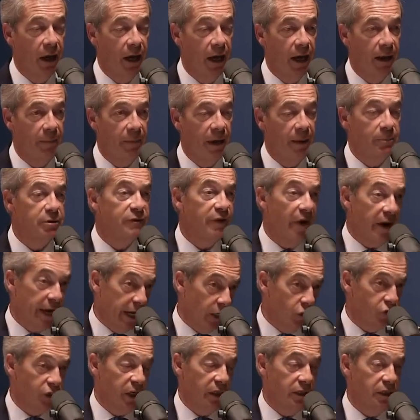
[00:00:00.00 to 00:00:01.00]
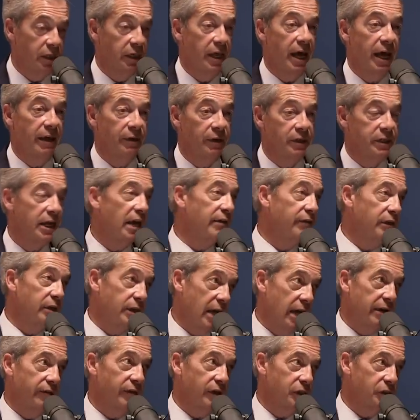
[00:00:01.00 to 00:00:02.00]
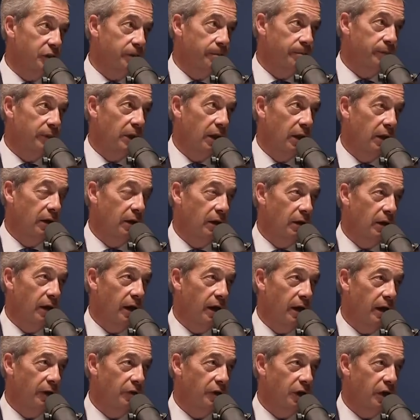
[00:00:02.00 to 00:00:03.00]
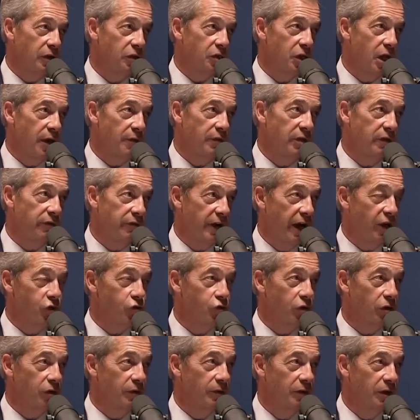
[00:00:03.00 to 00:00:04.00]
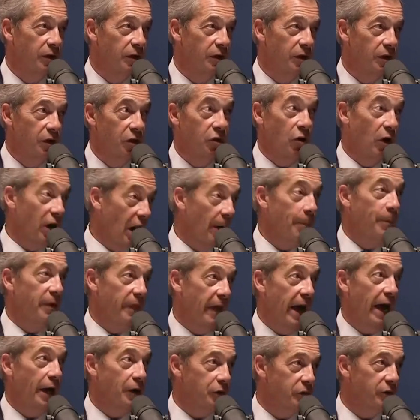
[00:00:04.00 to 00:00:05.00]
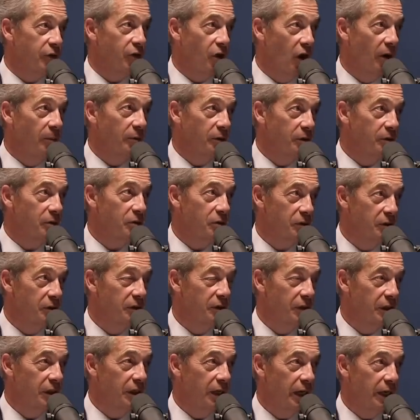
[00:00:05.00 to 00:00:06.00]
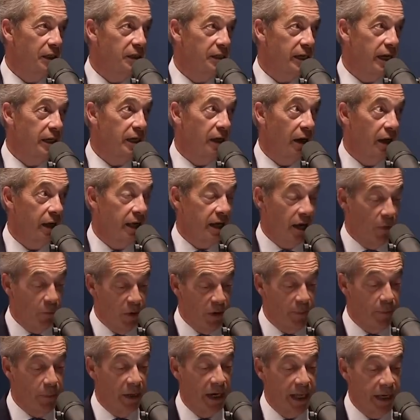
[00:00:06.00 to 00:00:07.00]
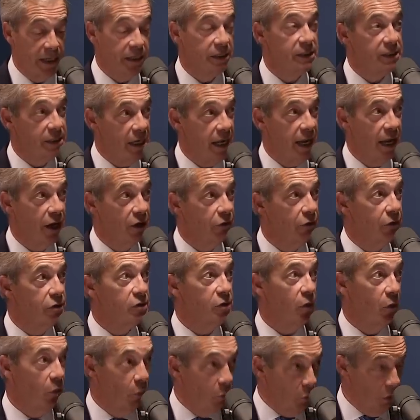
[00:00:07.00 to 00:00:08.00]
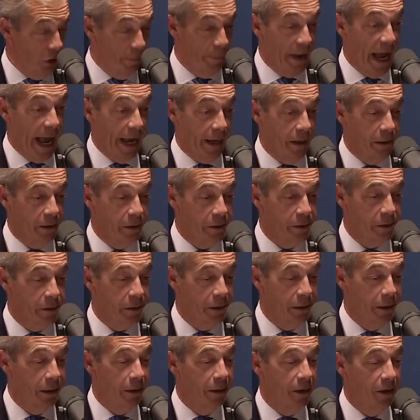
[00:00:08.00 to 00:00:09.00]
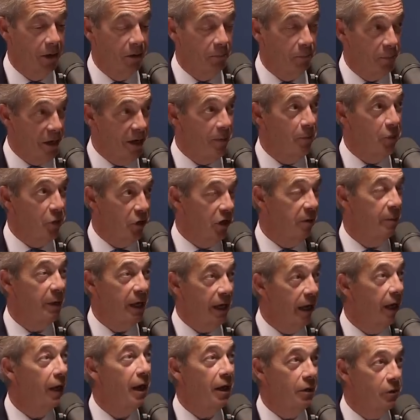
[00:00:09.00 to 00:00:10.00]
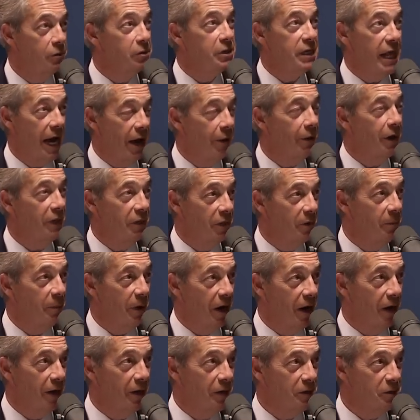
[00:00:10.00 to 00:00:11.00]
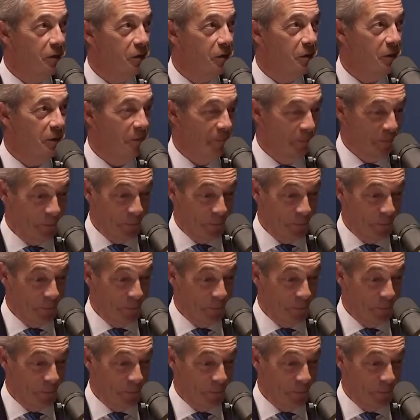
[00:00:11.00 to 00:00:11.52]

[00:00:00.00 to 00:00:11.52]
It was very interesting today that David Davis, the Conservative veteran, got up in the House of Commons and said, you know, can we please see across all the banks, people that have been closed out in the past